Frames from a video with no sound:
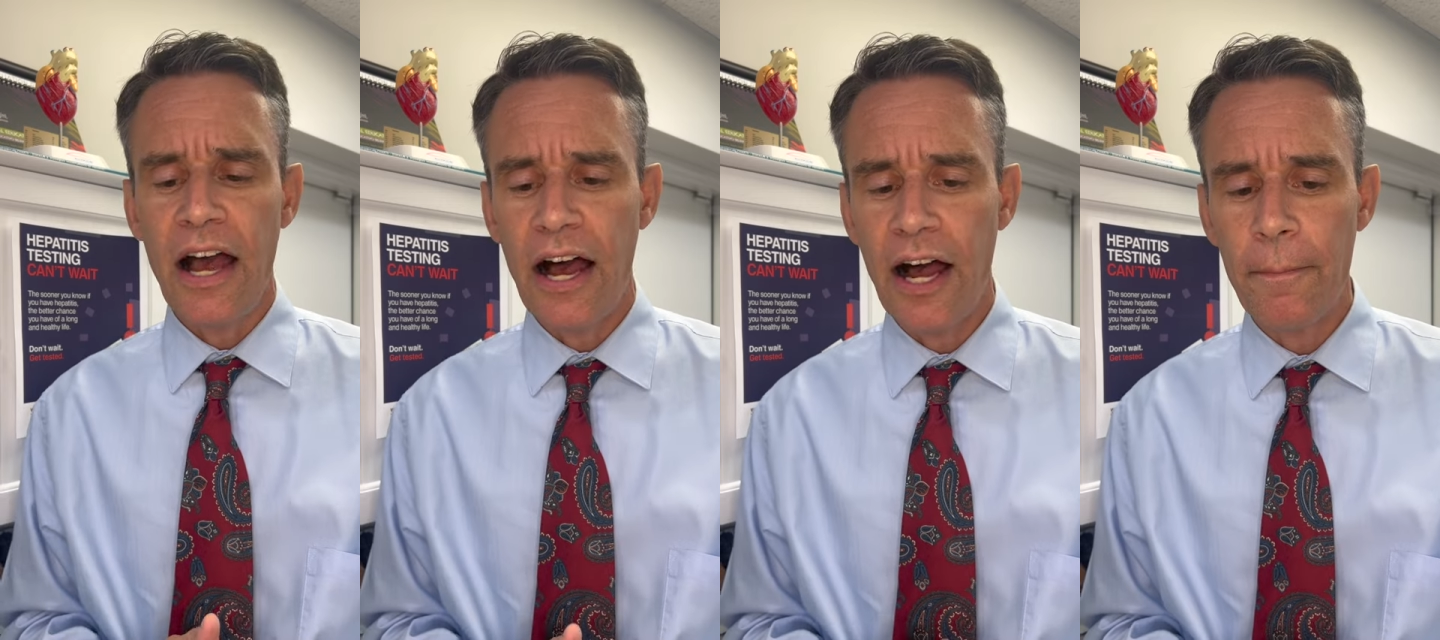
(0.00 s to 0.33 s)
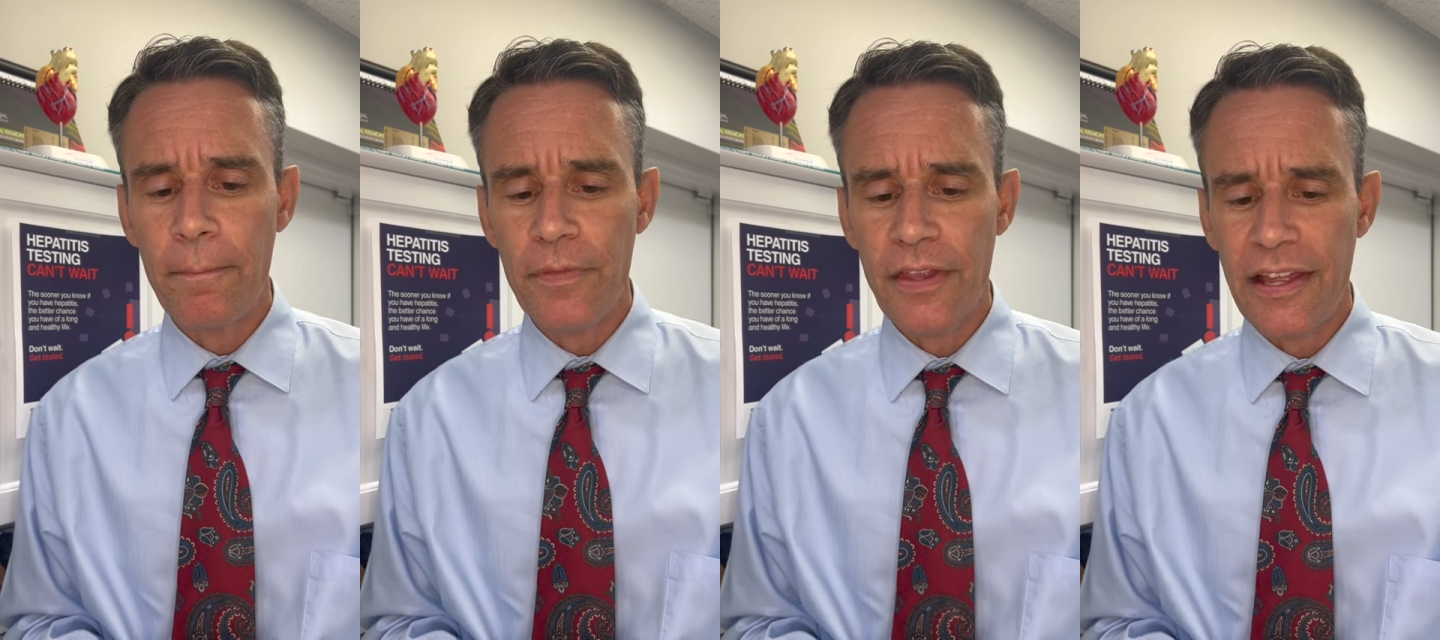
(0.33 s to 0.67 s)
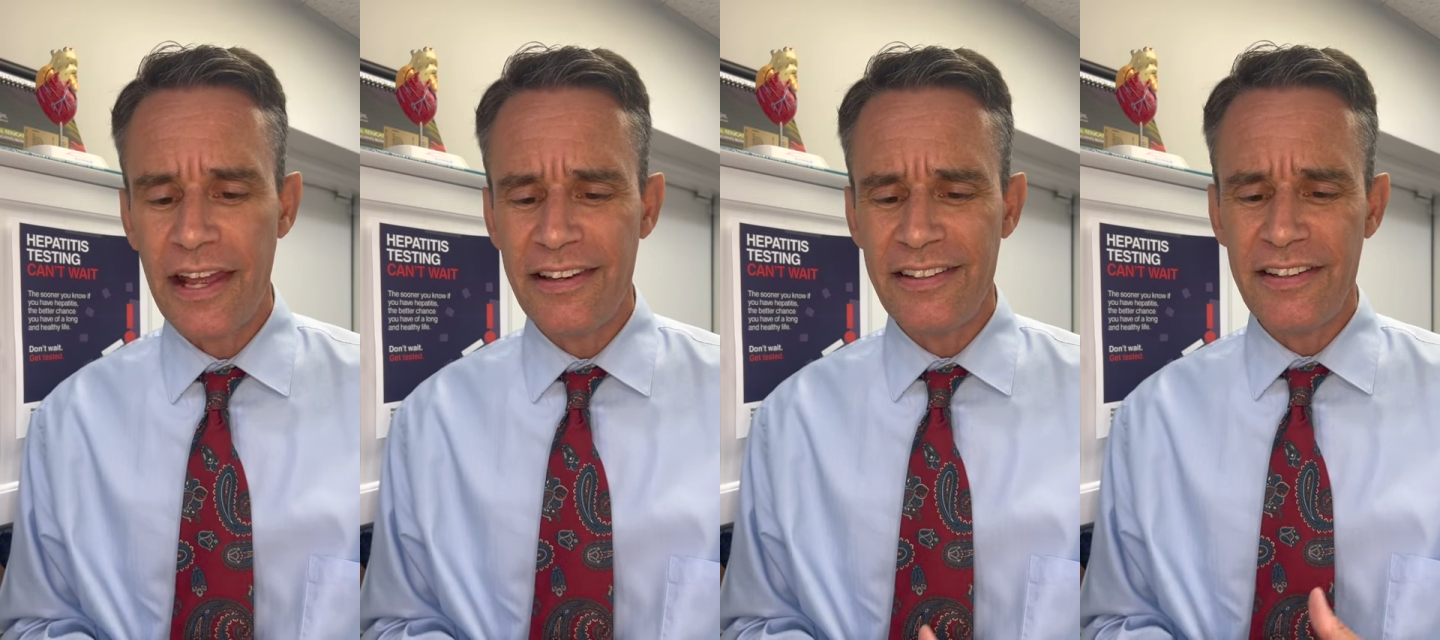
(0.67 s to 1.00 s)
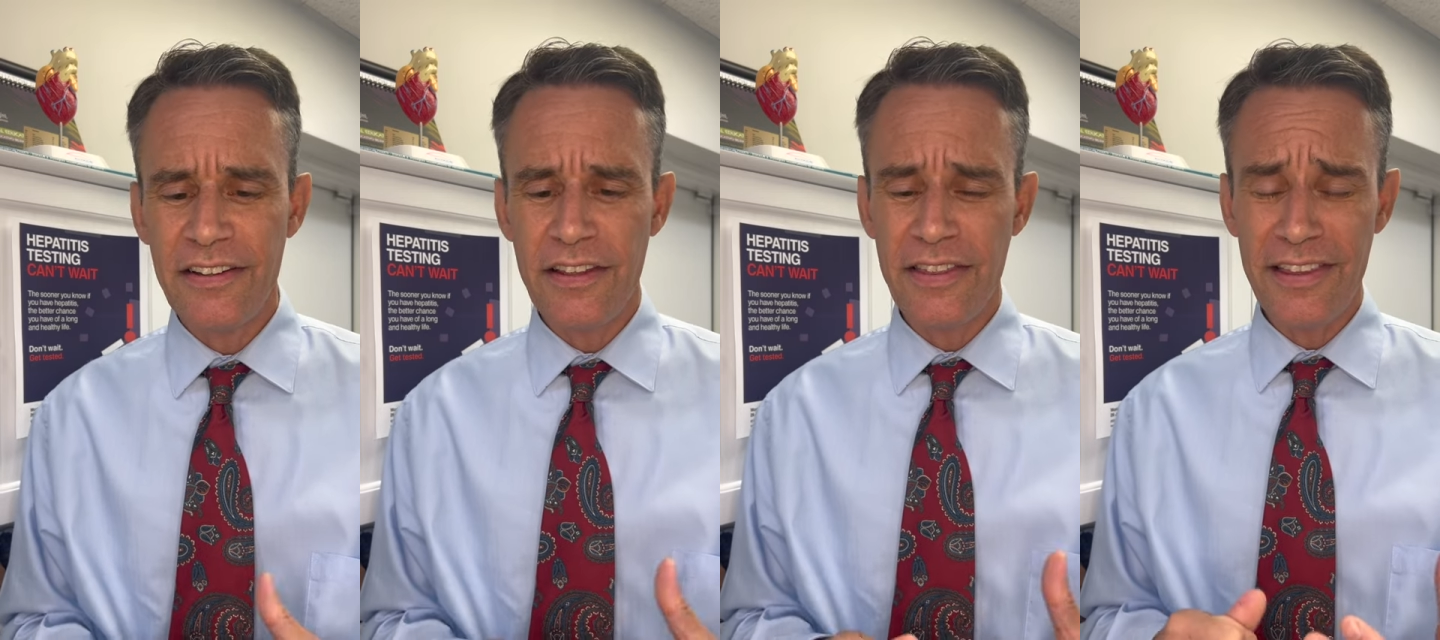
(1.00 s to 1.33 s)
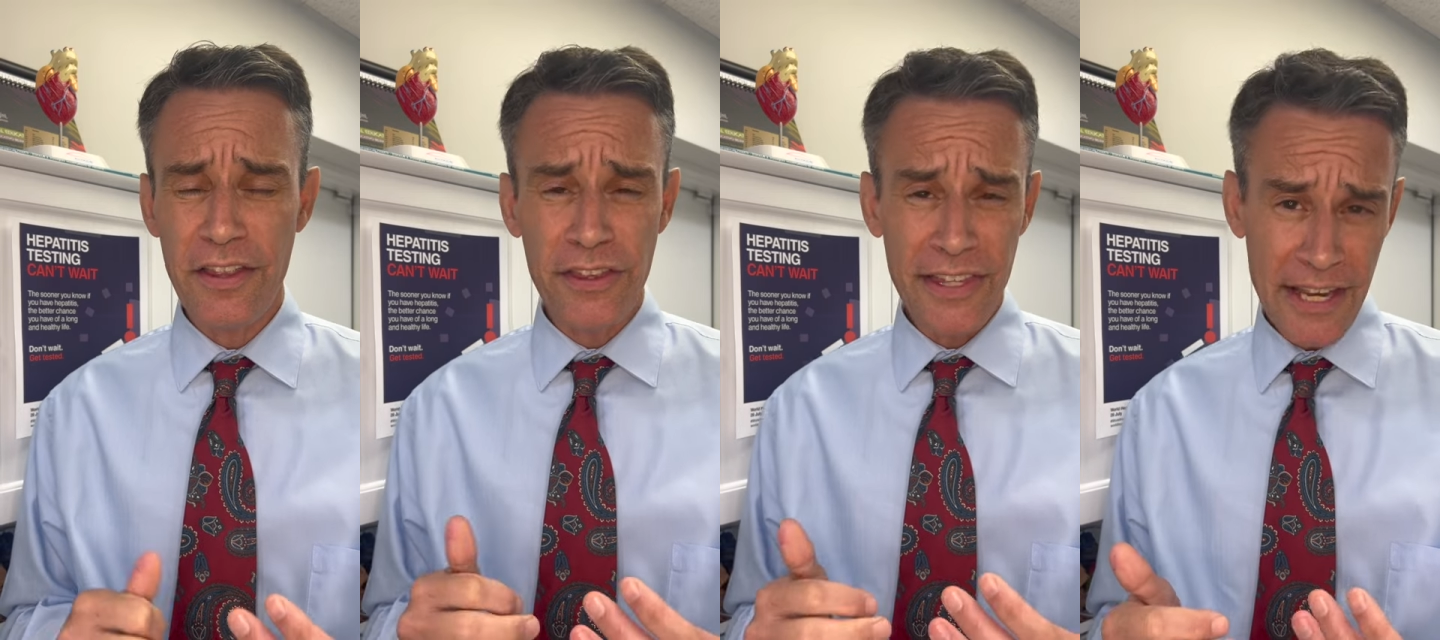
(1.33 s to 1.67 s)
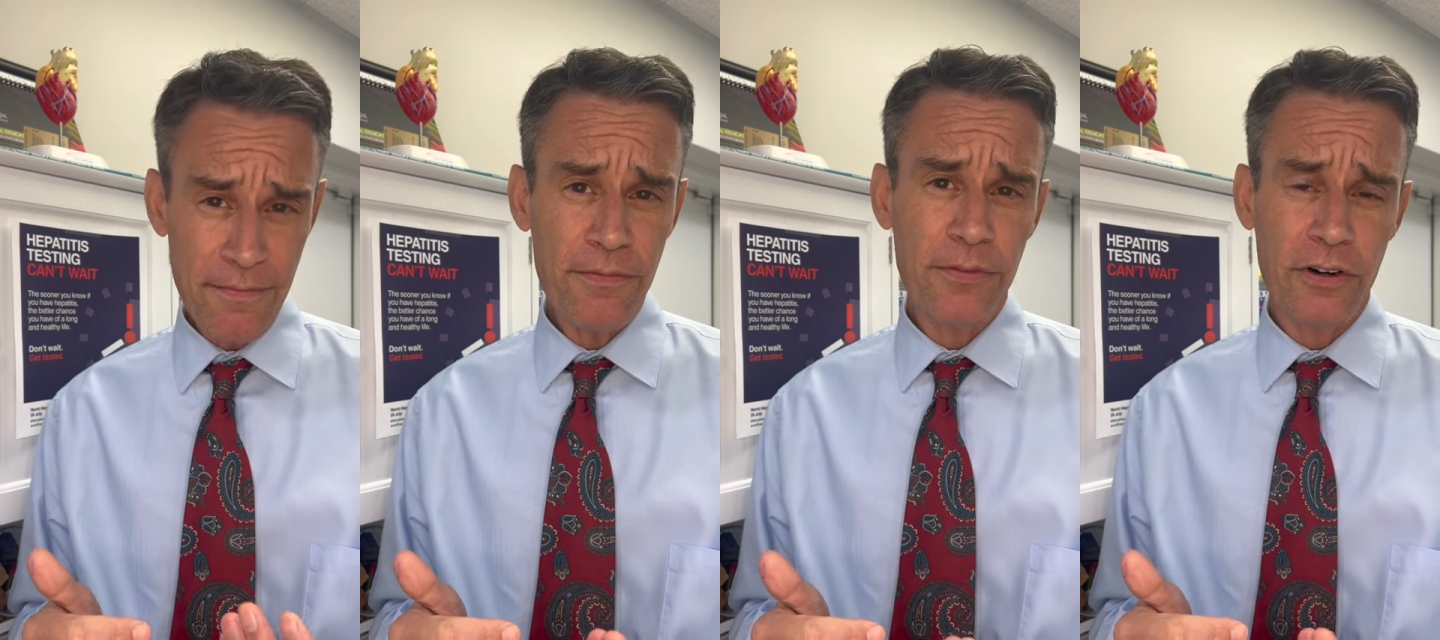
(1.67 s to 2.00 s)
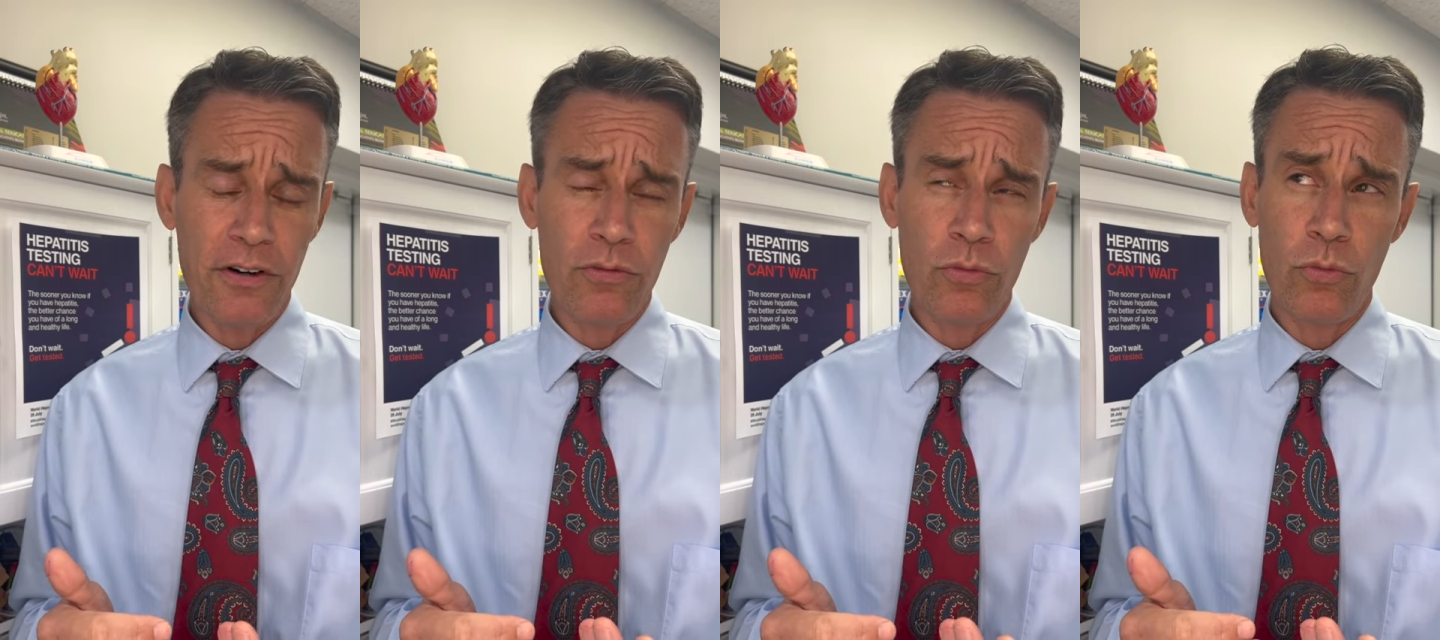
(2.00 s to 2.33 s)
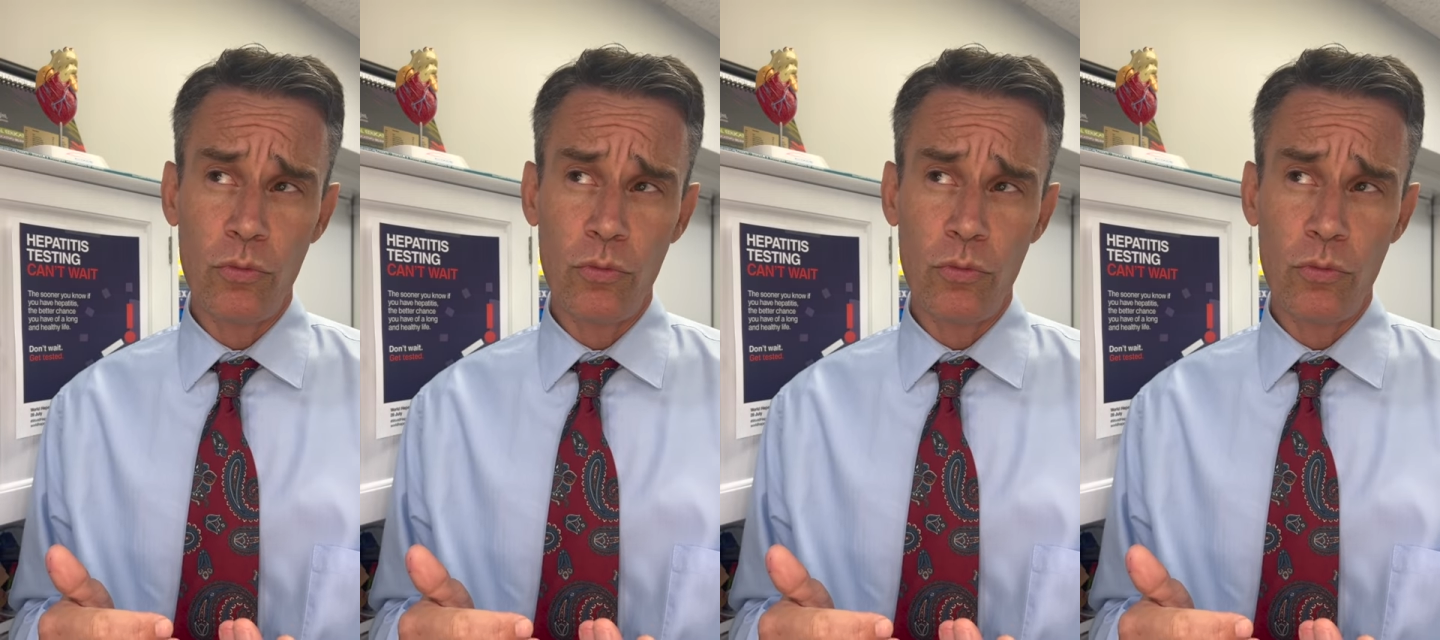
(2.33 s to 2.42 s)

And the theme for